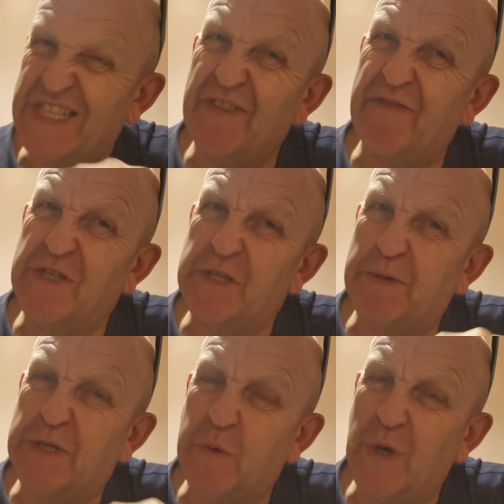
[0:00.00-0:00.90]
difference
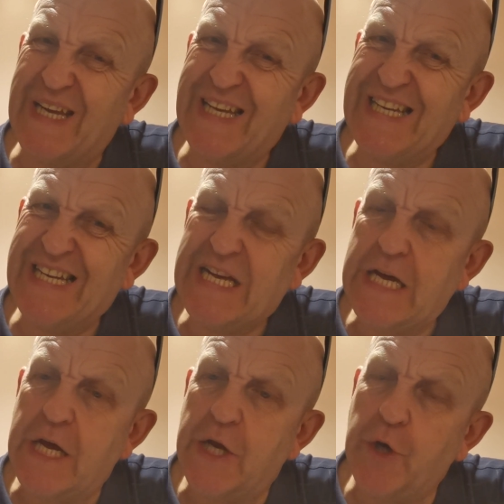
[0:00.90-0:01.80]
between,
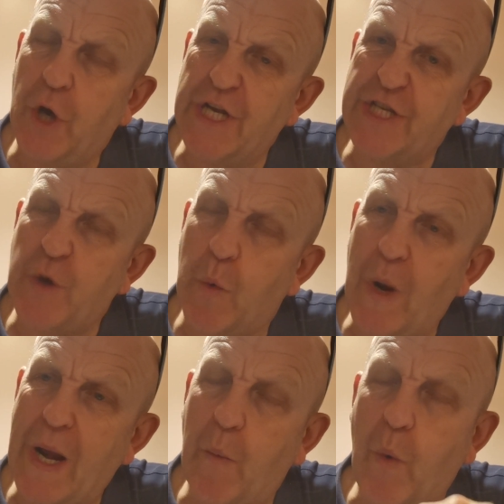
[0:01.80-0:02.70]
not unless you're
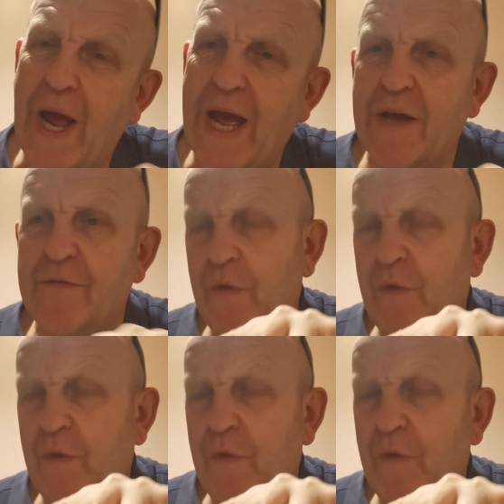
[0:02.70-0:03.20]
well aware